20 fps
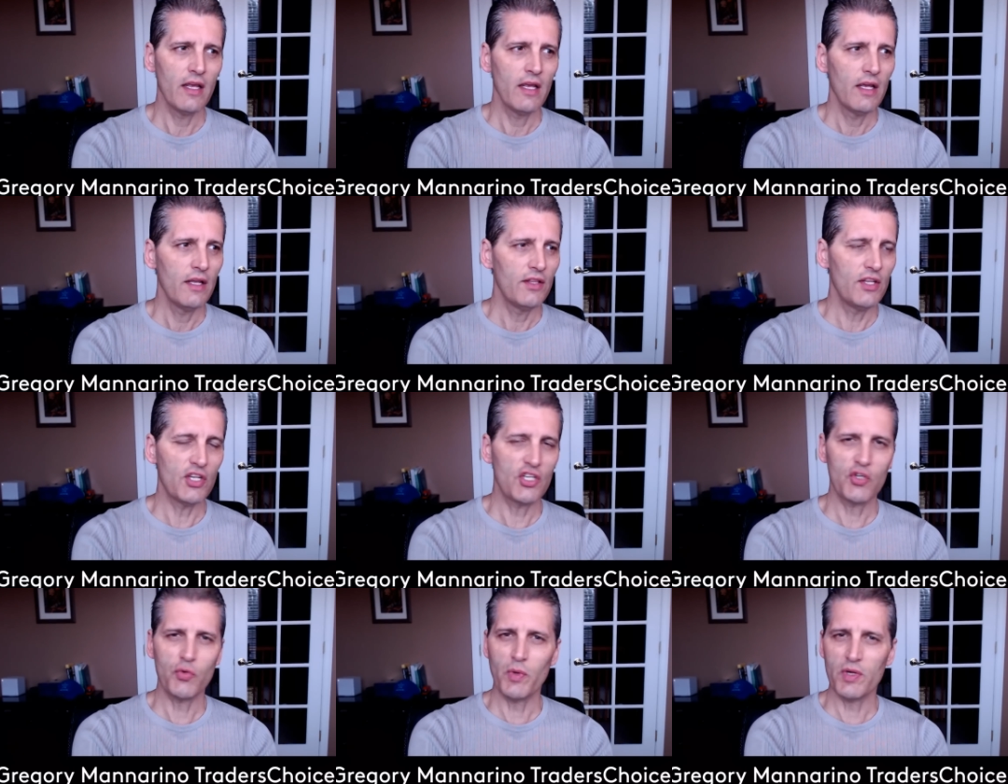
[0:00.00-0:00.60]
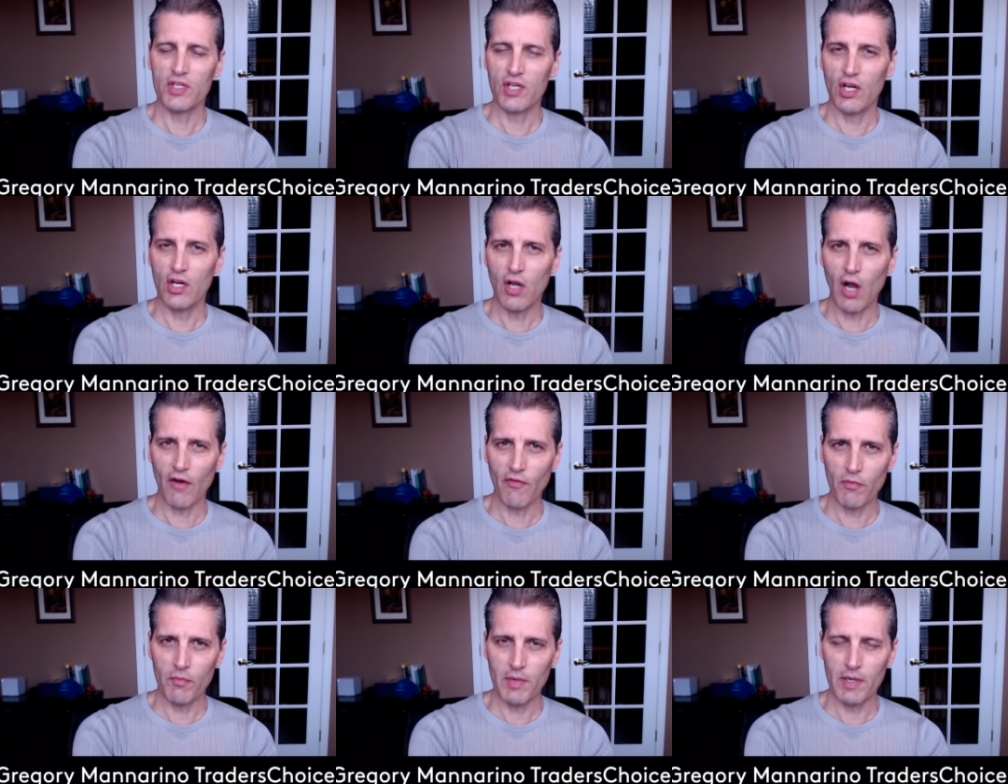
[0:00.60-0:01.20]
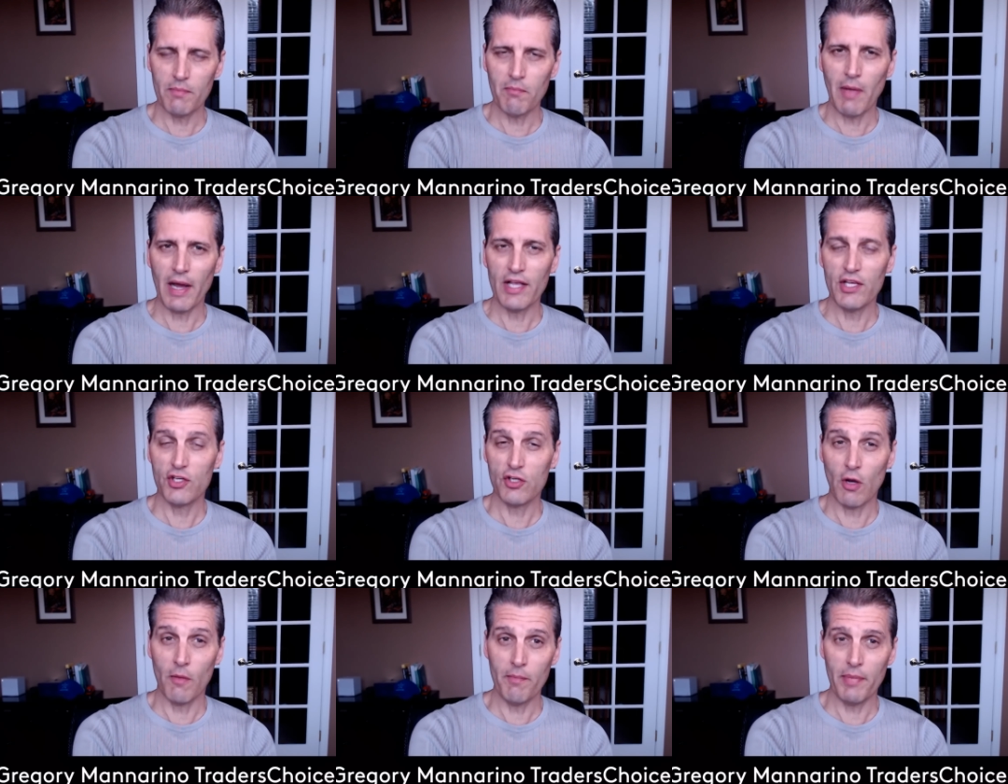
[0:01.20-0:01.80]
the Swiss government might
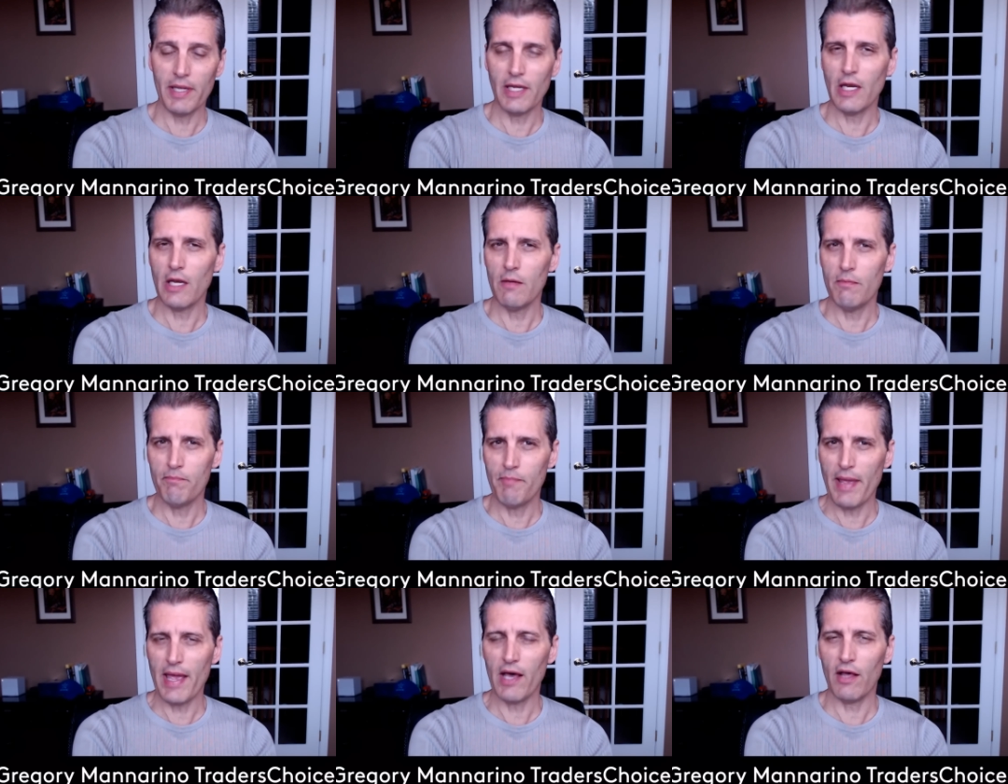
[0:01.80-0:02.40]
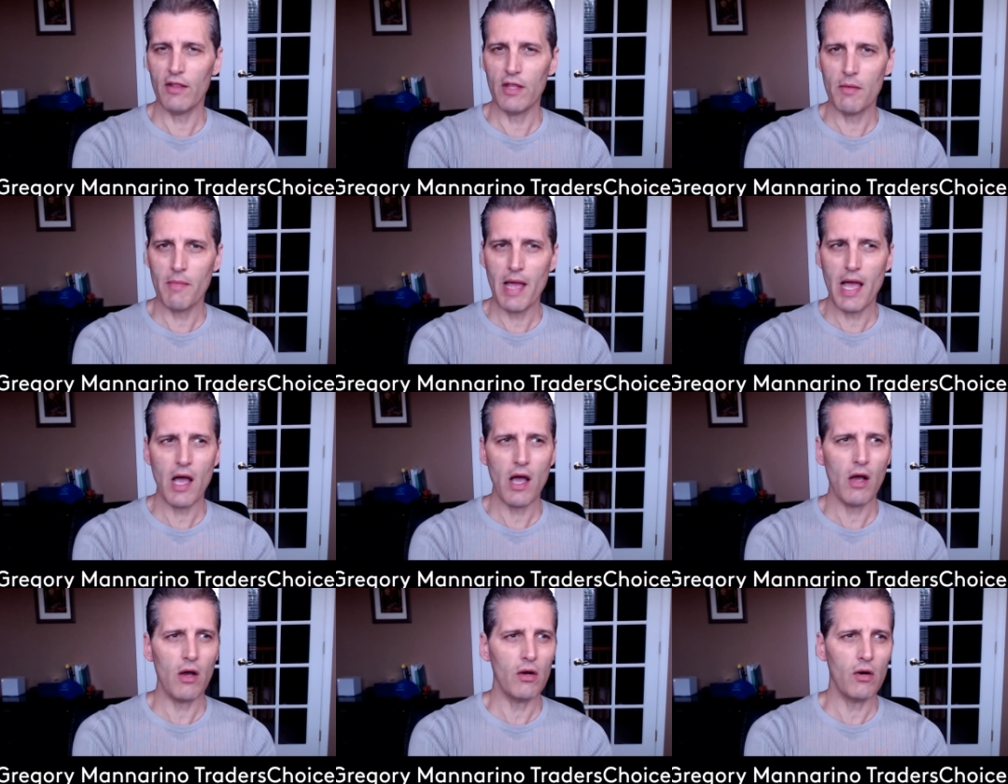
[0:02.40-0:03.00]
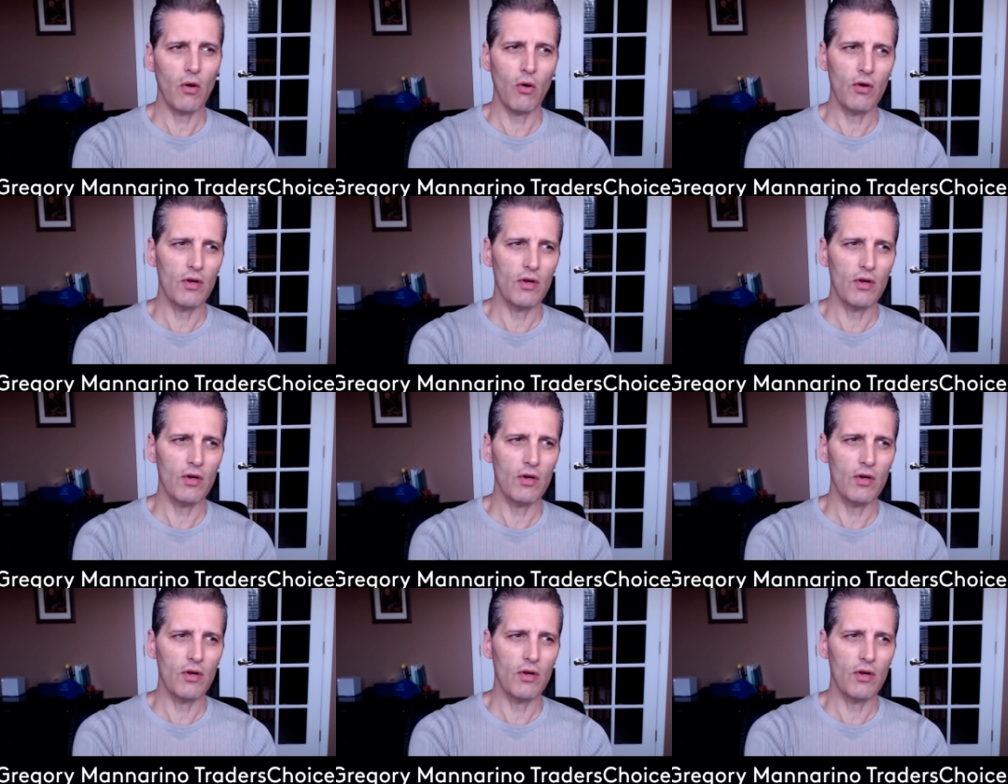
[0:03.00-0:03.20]
jump in and bail them out, or